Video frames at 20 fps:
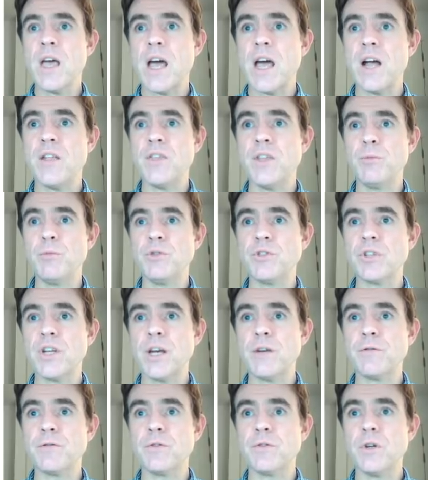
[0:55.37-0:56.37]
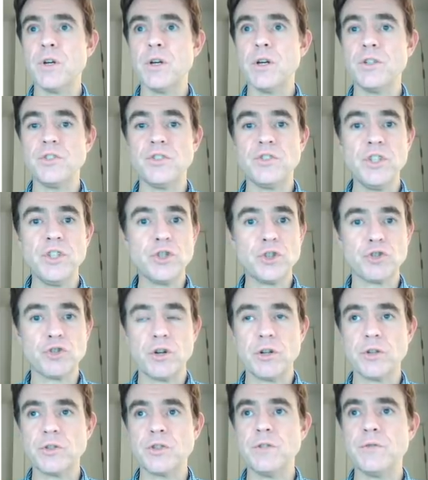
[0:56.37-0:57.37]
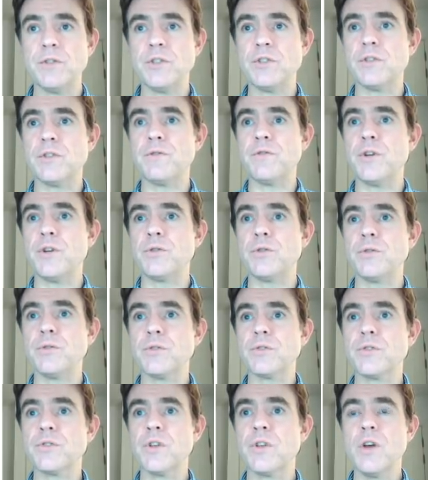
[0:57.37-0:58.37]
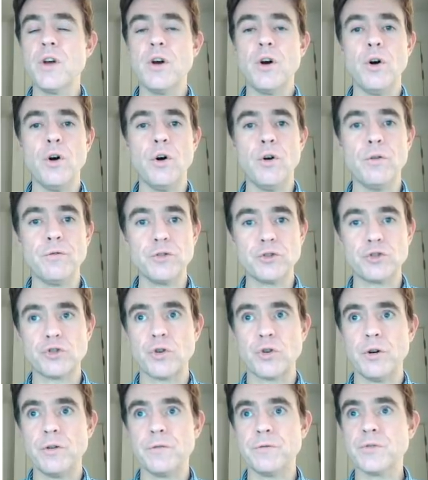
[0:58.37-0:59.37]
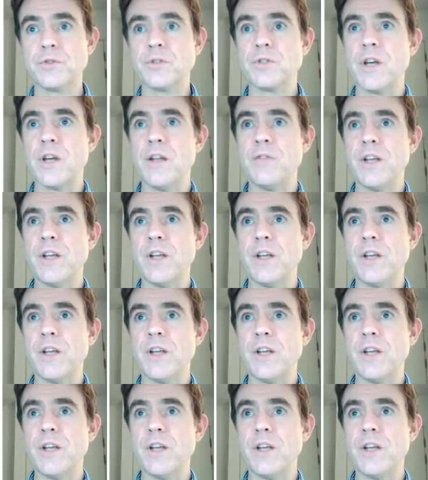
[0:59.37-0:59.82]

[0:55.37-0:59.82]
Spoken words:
and then we'd have destructive interference of the troughs. And